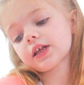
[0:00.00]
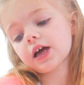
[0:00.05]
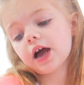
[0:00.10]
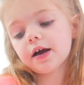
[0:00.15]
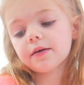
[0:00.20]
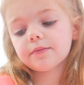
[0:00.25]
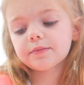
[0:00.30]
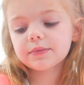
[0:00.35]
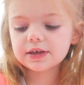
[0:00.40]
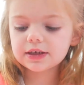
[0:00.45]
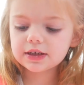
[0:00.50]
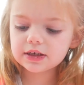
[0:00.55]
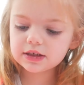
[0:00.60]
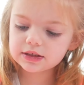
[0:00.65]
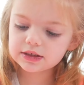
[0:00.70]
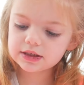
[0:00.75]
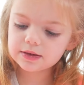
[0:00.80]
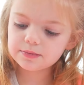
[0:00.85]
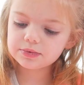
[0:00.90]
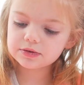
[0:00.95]
that
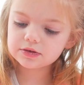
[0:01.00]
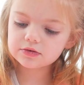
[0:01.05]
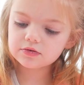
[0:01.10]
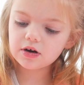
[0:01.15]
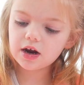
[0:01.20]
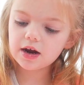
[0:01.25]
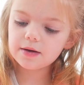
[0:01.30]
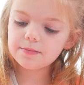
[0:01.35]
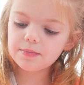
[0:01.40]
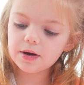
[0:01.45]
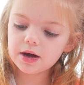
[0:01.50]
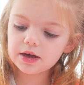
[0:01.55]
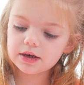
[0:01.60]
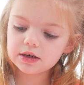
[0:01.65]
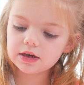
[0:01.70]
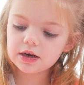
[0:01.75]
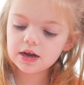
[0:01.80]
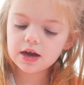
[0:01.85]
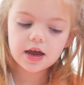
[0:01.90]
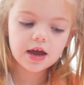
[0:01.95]
subscribe
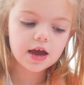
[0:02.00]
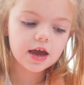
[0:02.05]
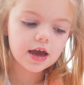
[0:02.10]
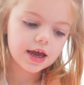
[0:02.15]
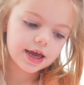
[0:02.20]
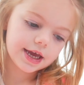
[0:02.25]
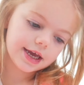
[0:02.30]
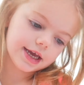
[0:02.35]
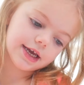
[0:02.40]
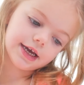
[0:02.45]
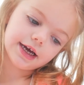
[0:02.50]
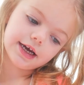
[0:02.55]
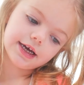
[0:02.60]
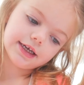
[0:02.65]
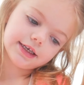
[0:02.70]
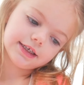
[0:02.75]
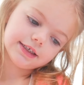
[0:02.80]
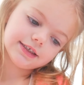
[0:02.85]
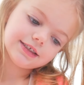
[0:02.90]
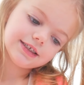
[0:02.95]
button,
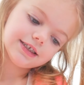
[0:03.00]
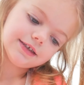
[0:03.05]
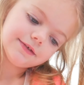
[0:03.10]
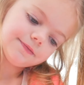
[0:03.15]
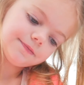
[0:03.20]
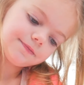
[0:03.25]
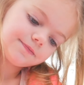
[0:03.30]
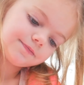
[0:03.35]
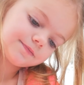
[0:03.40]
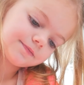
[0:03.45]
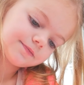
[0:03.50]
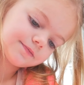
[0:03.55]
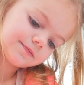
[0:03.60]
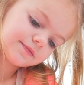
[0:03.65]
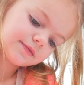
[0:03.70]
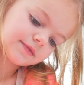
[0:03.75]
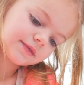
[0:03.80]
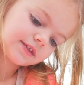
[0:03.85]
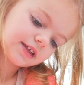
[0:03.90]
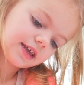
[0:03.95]
and
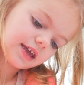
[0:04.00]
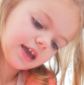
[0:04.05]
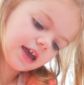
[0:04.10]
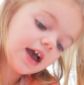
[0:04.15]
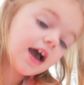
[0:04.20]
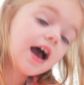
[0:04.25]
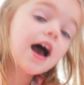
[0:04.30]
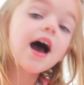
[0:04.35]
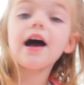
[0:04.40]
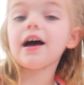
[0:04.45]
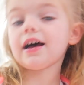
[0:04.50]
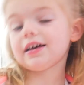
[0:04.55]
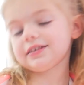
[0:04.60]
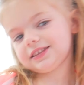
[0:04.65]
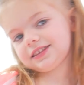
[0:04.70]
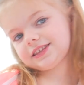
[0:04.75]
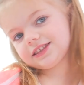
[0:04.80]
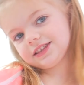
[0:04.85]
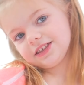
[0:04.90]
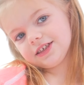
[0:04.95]
I'll
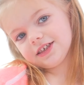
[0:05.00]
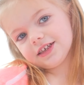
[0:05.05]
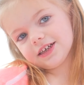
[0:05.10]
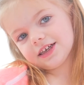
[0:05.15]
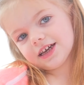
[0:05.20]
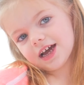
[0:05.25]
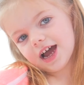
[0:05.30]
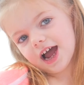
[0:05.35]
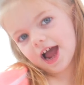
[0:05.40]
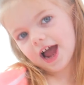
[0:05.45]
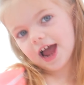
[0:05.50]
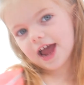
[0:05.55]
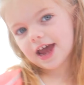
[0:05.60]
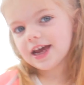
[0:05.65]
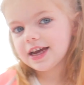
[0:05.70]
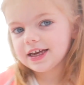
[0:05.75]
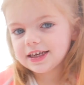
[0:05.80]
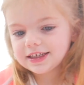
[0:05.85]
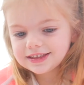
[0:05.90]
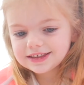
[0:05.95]
see you
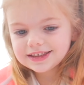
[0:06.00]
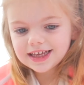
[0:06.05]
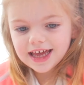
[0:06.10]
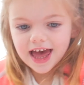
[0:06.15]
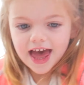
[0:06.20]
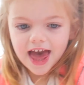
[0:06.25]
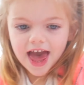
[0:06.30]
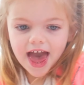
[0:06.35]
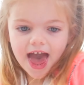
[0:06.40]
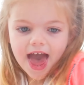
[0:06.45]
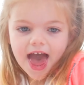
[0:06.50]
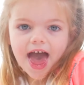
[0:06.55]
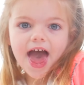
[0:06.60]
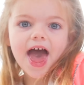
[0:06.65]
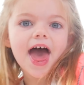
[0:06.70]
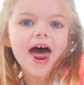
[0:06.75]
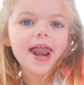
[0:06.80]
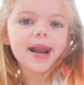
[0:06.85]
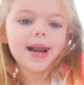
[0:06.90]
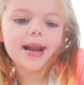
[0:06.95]
guys
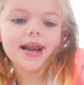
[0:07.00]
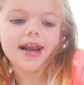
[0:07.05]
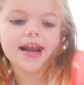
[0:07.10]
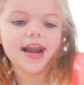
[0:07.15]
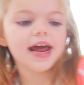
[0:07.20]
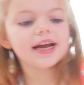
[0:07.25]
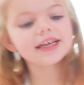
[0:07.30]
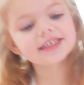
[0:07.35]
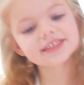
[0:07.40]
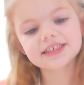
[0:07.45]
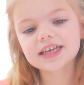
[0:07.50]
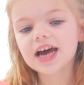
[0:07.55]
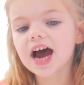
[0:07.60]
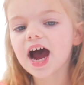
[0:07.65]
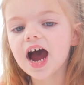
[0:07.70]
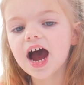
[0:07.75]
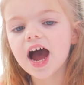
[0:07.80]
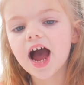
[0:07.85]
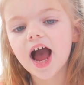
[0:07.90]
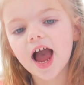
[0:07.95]
next
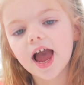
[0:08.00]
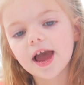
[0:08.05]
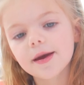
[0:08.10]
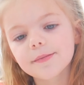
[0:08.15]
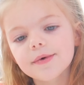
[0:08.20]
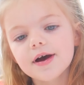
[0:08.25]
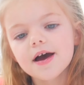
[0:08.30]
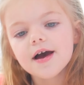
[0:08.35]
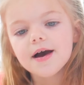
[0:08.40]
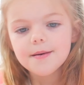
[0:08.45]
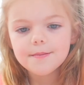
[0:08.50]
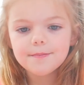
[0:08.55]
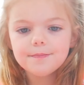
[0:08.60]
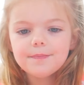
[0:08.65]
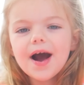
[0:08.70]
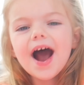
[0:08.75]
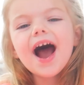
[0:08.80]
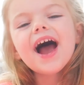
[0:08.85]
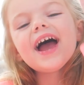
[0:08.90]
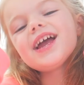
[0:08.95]
time.
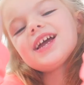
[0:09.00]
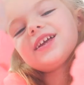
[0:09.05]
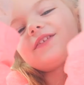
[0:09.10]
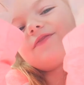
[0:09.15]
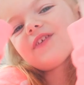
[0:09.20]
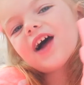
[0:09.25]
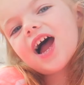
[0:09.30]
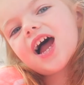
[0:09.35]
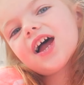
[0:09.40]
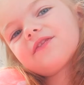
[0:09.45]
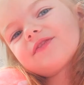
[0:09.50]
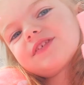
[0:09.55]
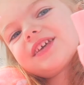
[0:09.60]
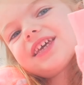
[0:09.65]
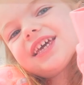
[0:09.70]
Bye, H